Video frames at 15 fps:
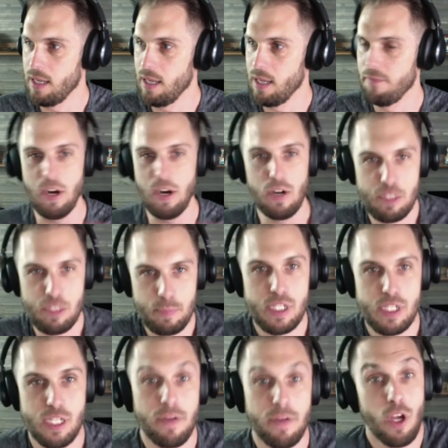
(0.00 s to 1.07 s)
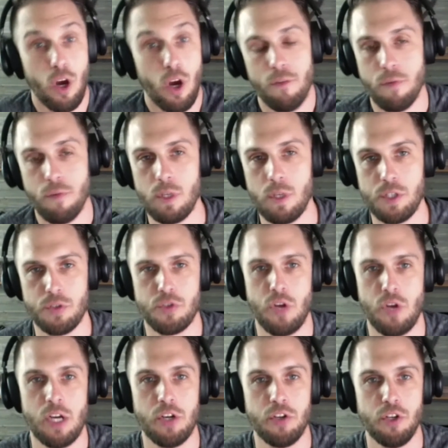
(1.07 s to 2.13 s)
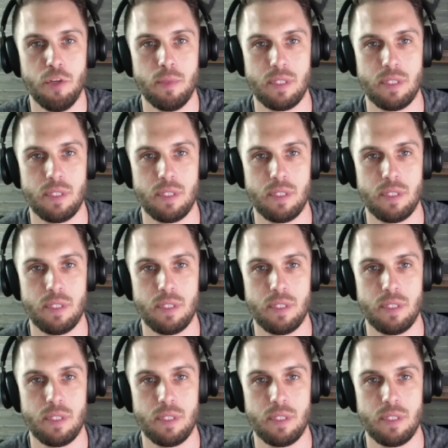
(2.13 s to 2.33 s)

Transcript: a very specific goal for what you're trying to do,